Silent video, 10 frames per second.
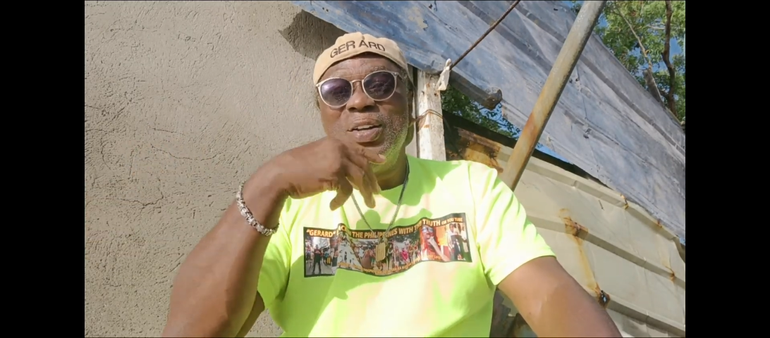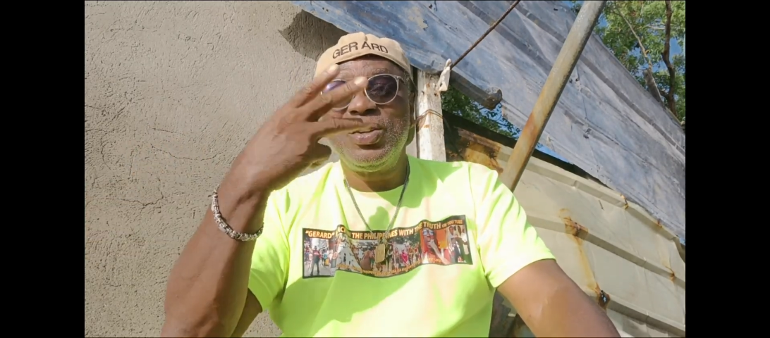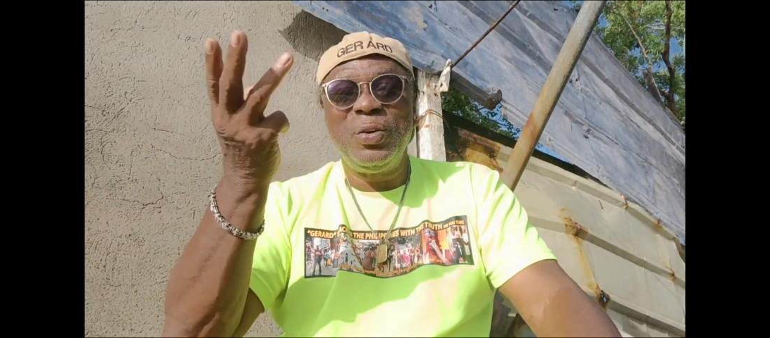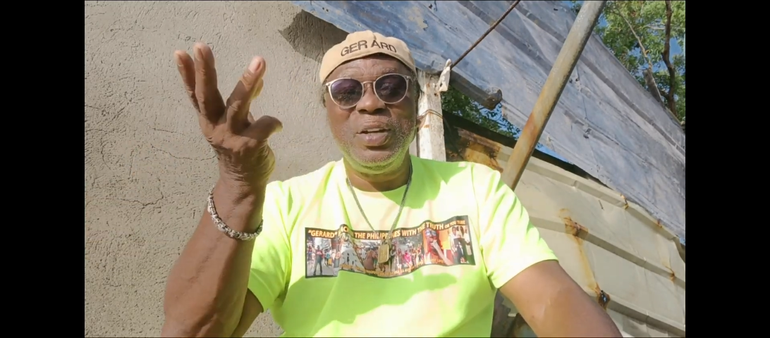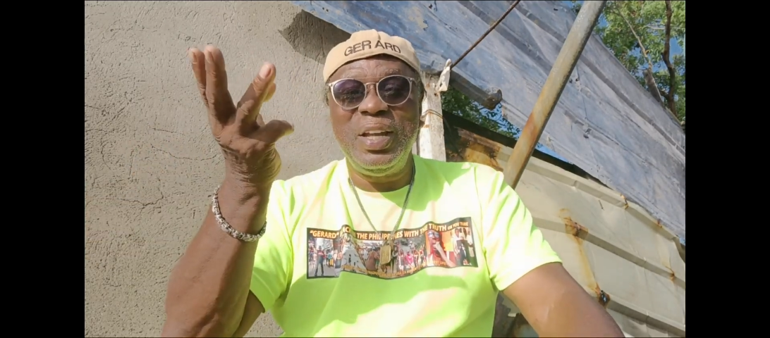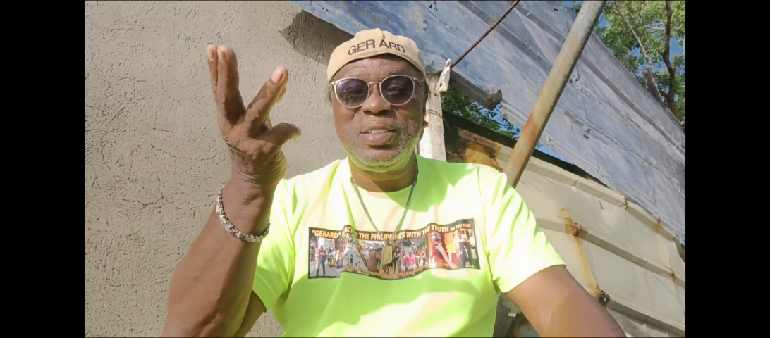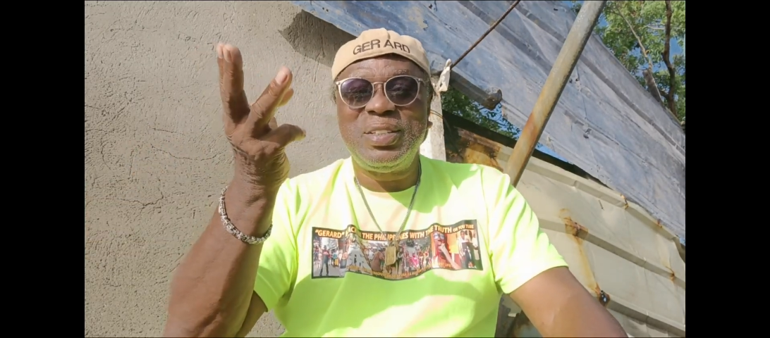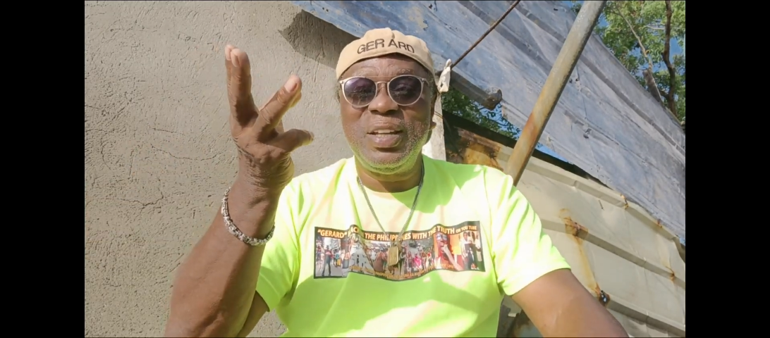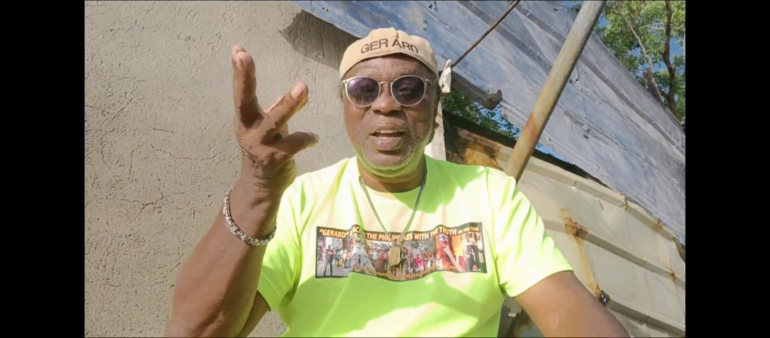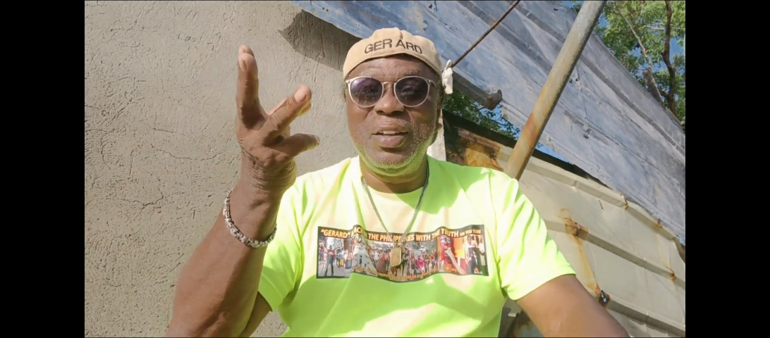
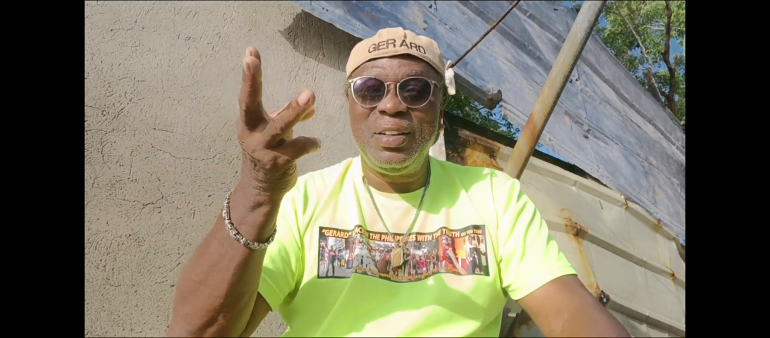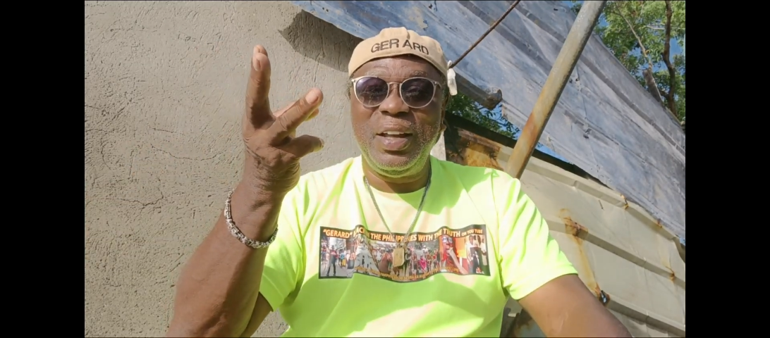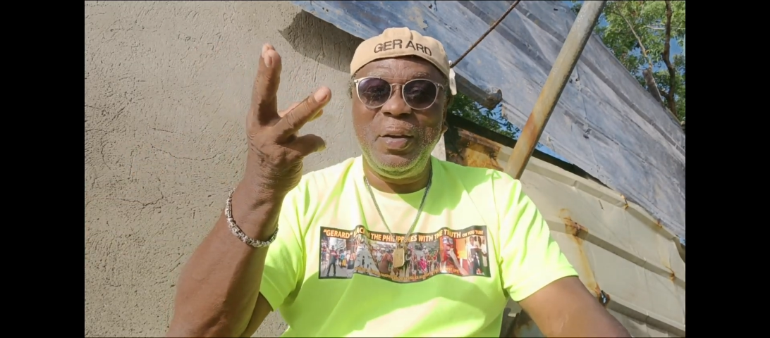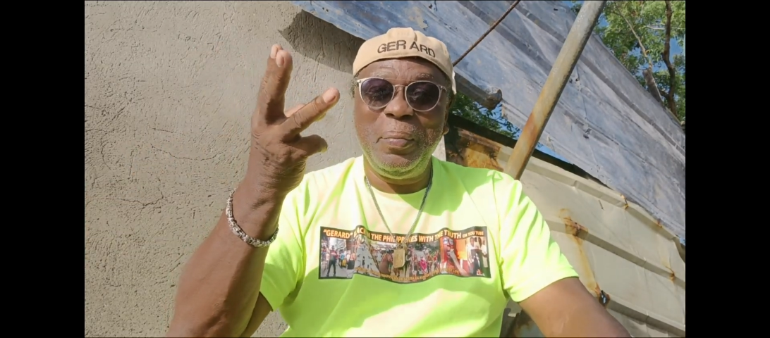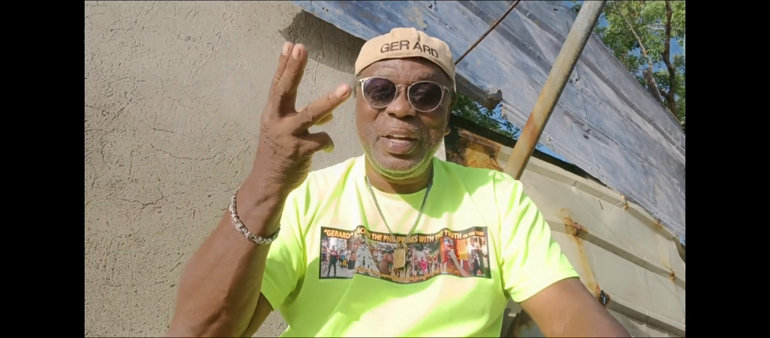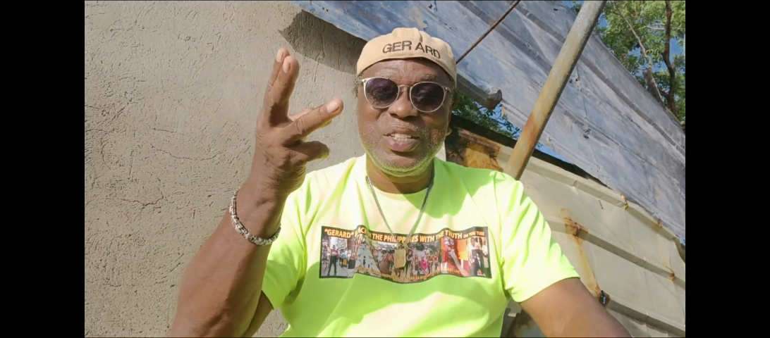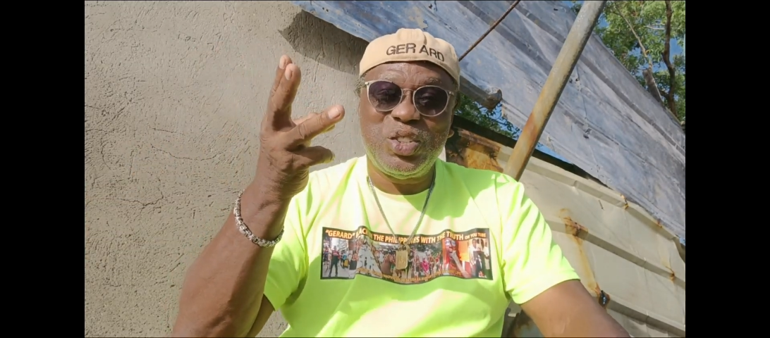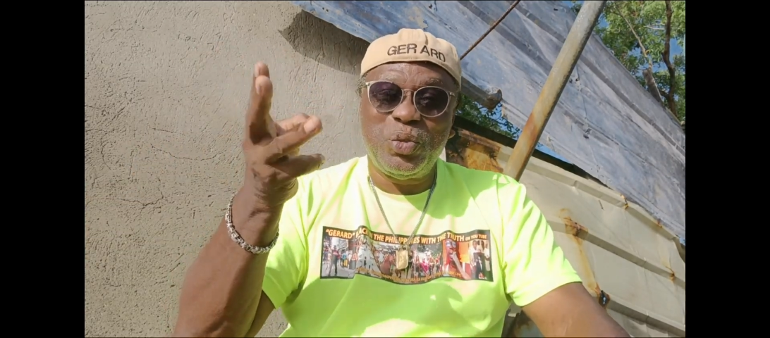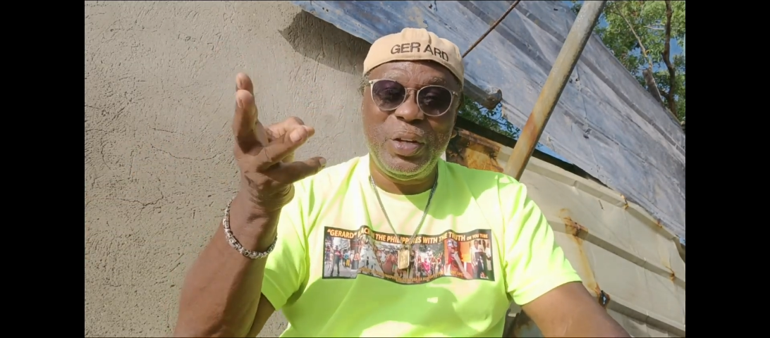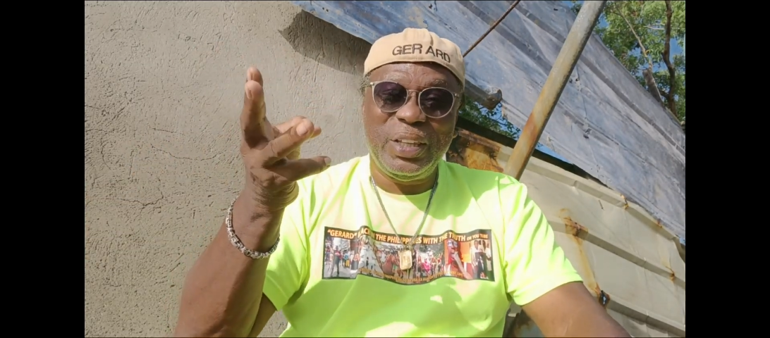it means
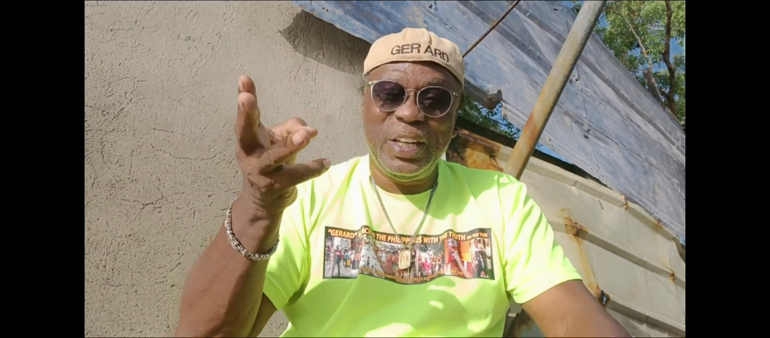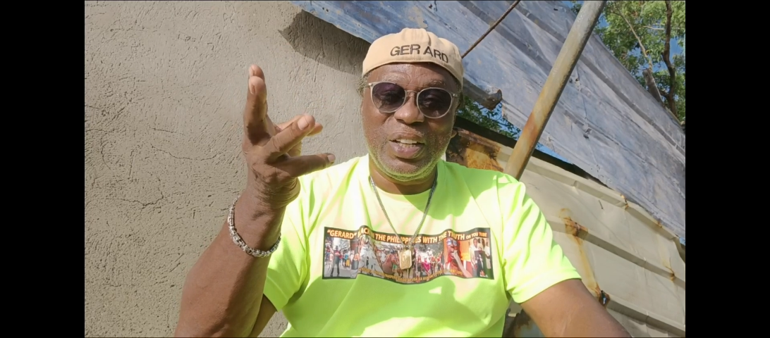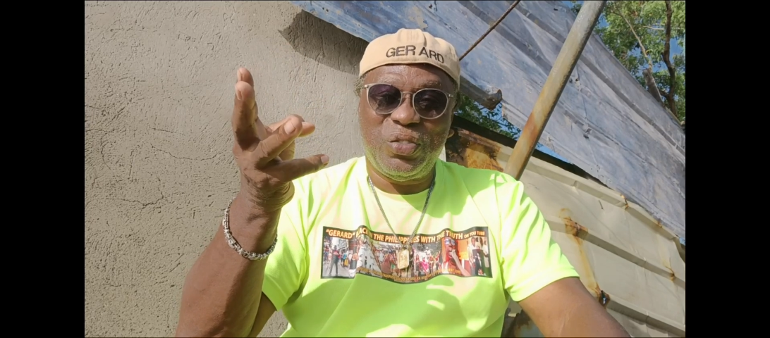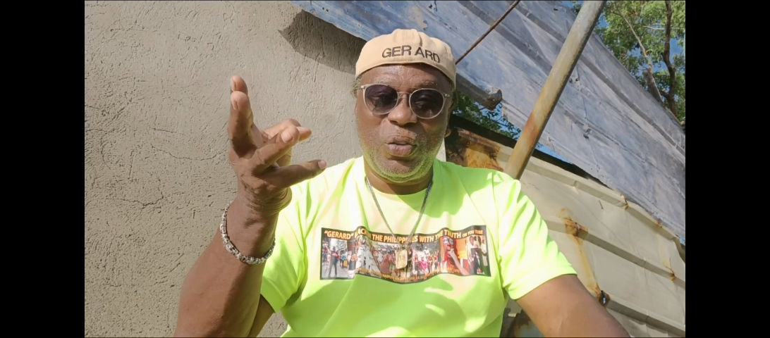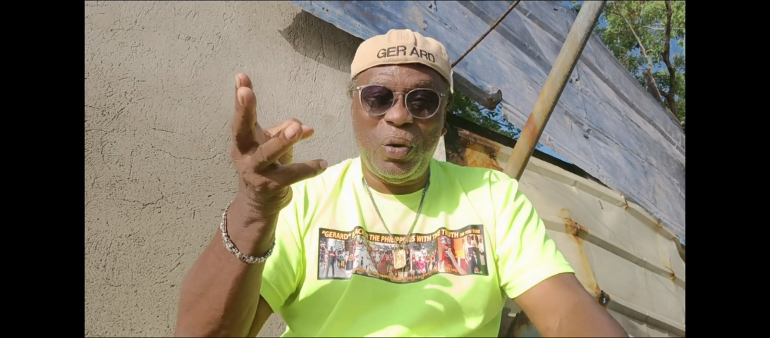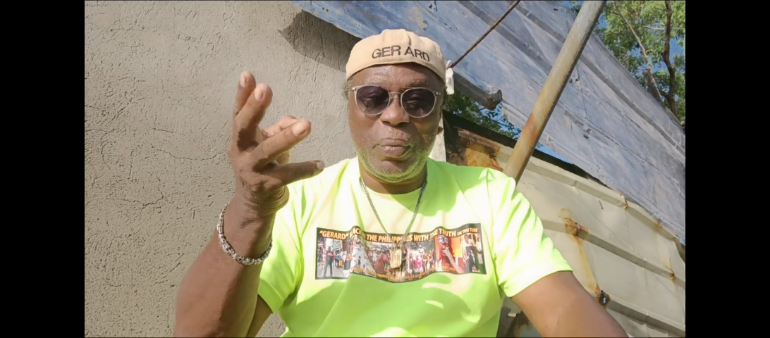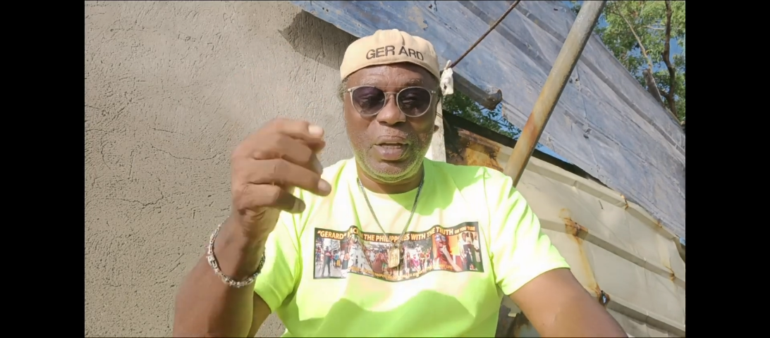three things for me.